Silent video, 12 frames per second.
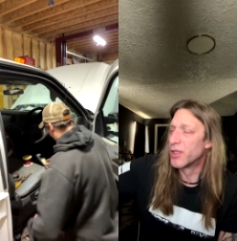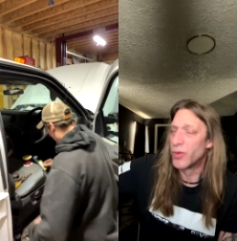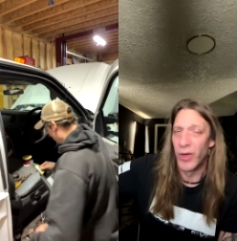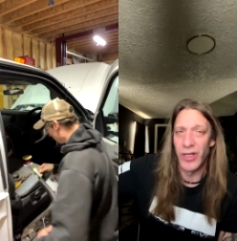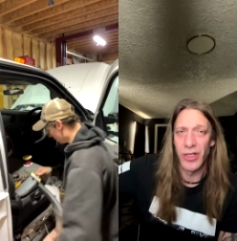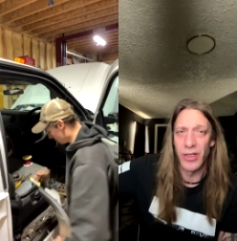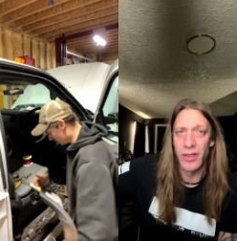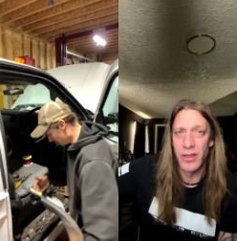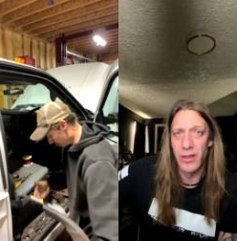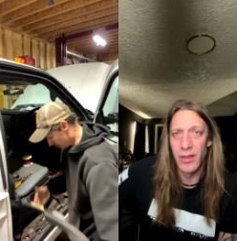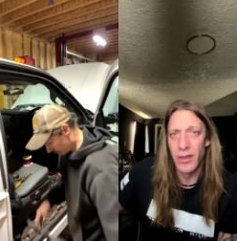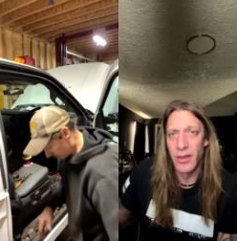
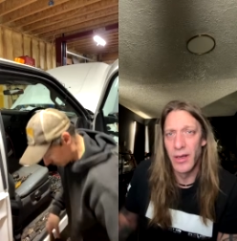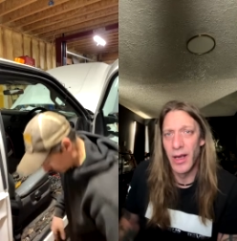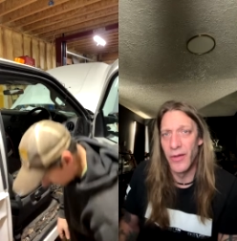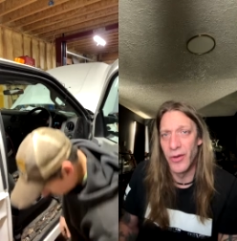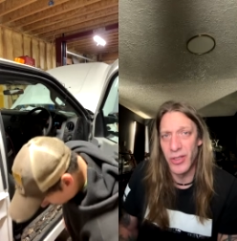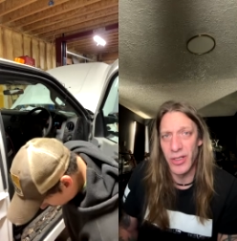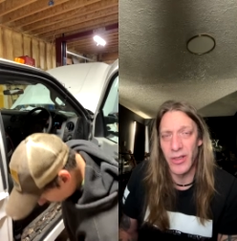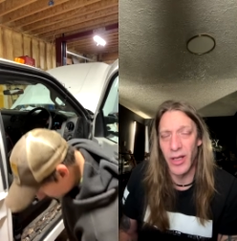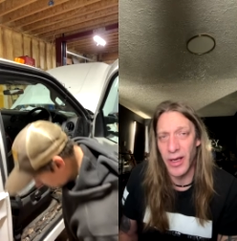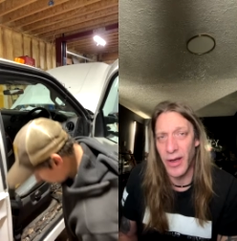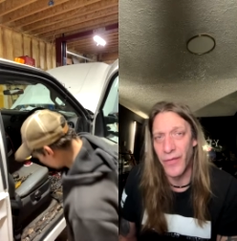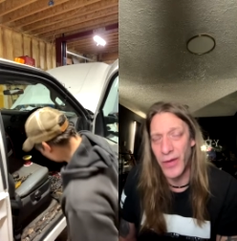switches, and there's
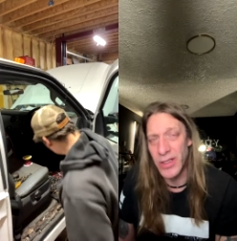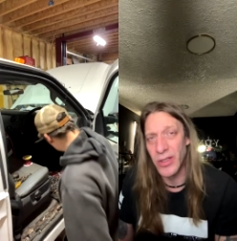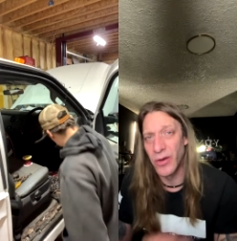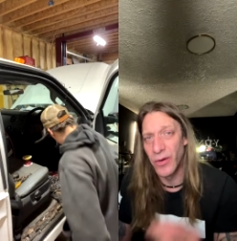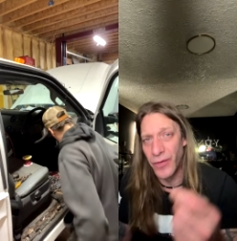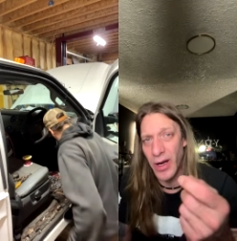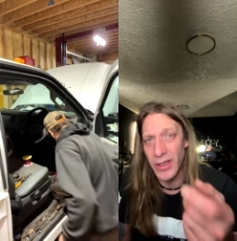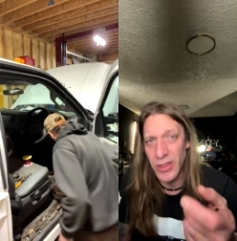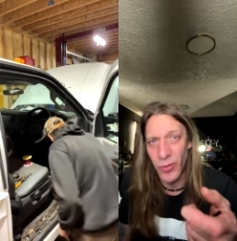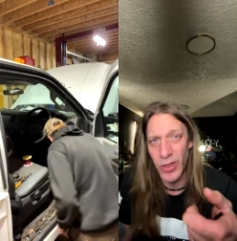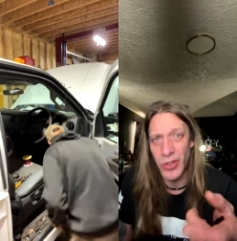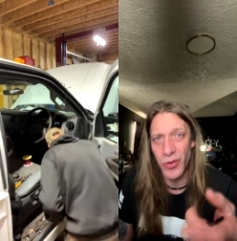like a physical fucking
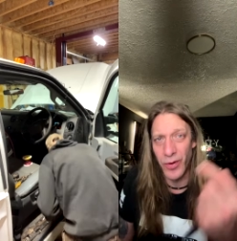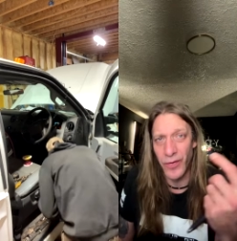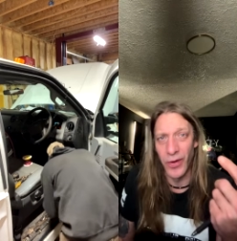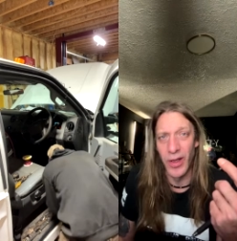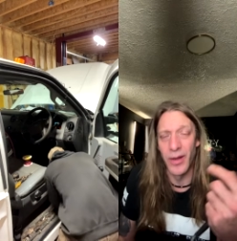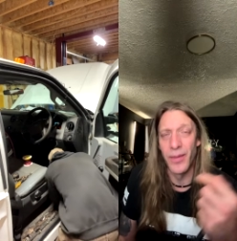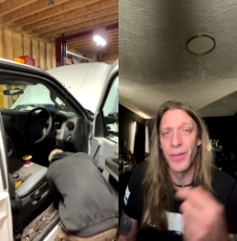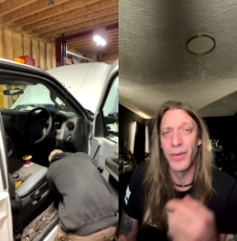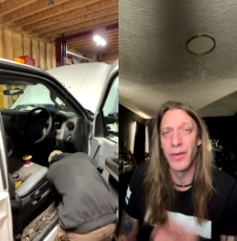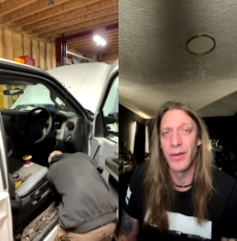switch you would flip.